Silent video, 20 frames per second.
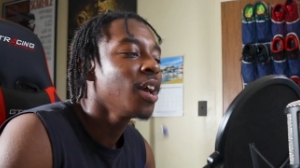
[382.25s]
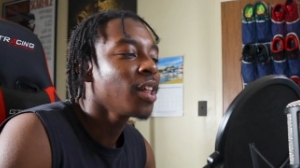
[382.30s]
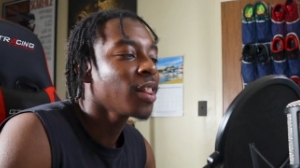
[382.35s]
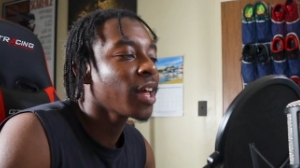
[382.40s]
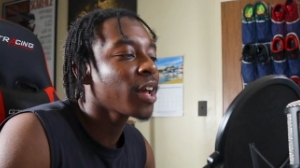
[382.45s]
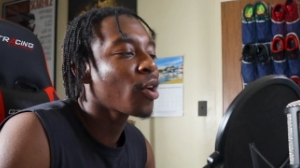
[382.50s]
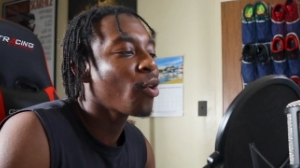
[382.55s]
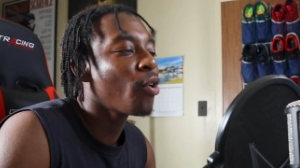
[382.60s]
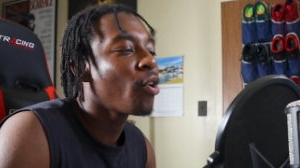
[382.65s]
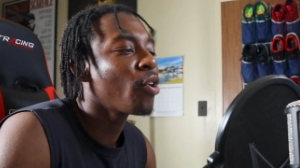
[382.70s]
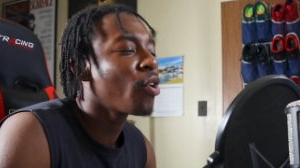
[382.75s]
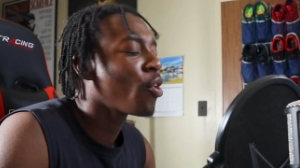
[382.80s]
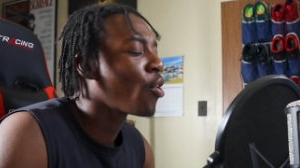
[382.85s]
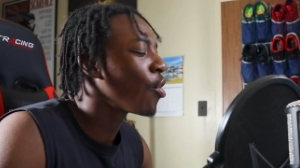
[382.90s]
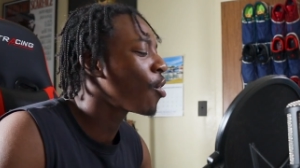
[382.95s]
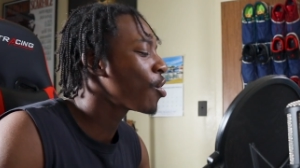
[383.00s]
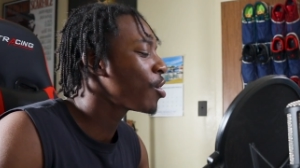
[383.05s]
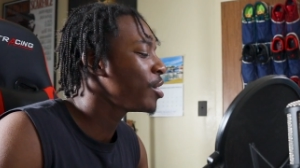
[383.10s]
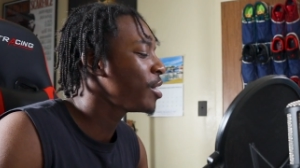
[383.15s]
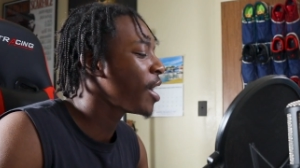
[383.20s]
like,
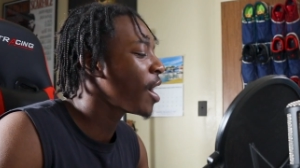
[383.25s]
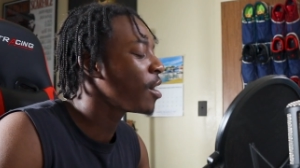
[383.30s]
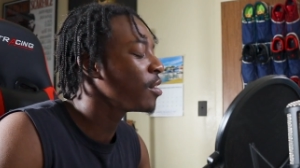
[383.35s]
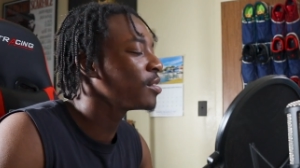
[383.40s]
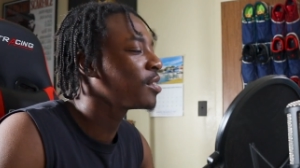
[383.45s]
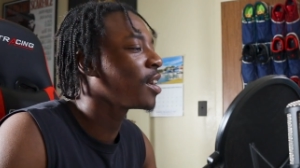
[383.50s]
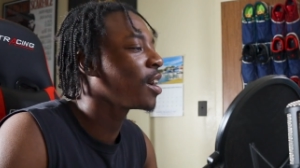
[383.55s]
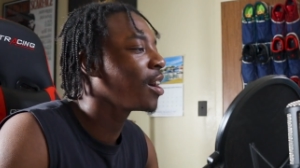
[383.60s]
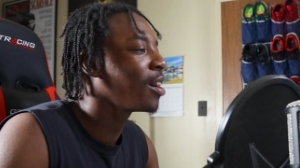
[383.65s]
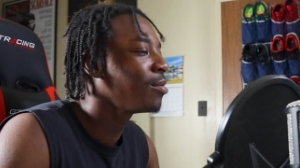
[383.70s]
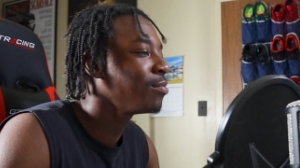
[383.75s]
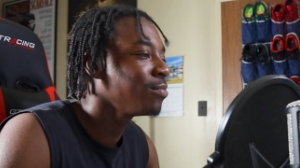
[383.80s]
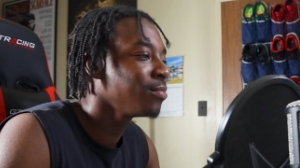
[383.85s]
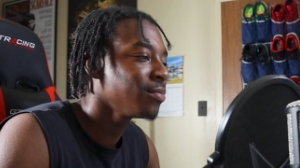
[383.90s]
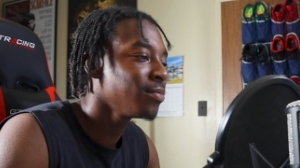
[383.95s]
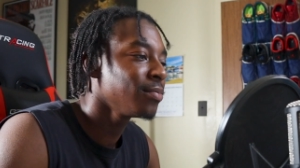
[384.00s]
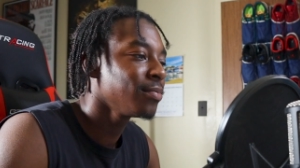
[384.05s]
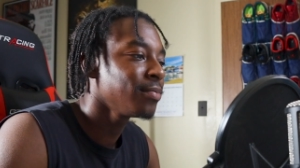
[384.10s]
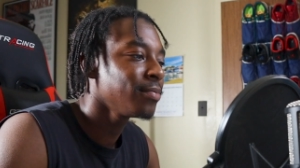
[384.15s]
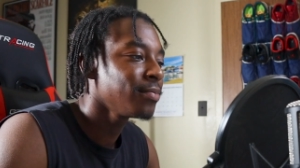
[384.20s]
on her downtime,
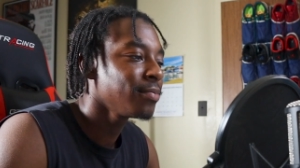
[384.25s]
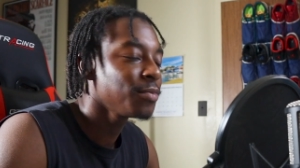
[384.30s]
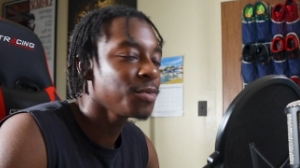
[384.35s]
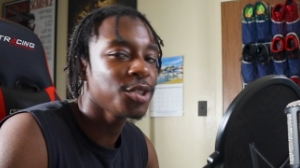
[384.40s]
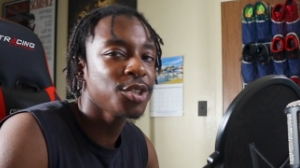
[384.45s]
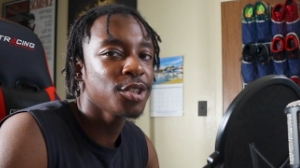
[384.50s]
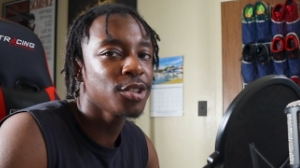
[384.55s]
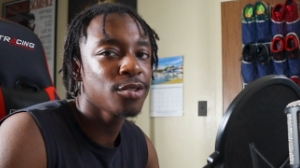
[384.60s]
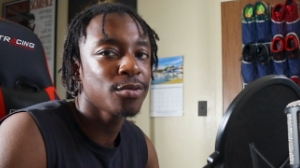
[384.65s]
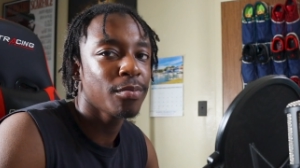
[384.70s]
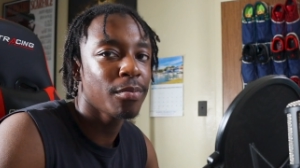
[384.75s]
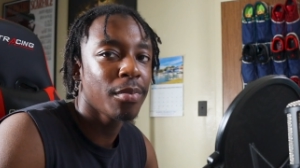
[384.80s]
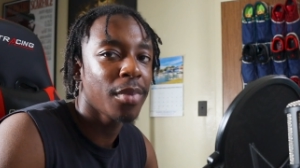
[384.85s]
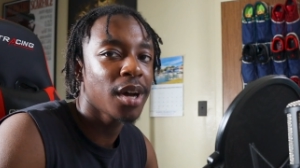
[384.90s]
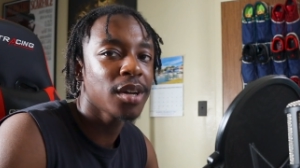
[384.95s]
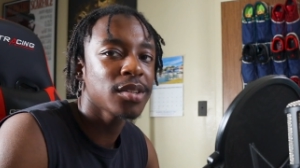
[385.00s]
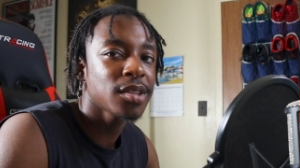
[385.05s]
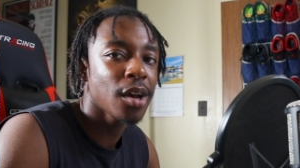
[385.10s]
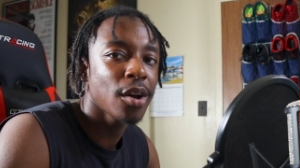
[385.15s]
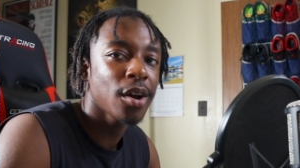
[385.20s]
she just
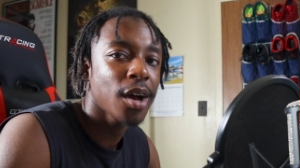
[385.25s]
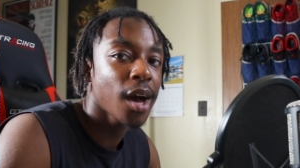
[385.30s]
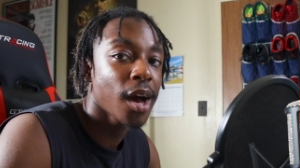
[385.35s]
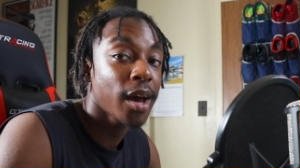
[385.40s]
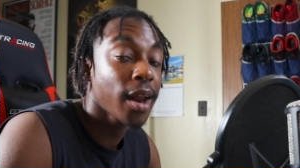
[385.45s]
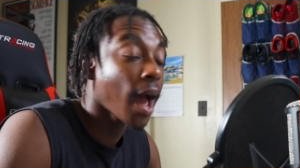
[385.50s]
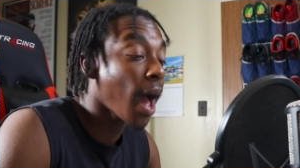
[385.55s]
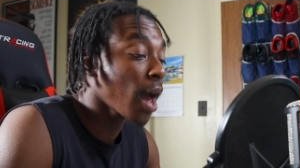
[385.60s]
busts out COD.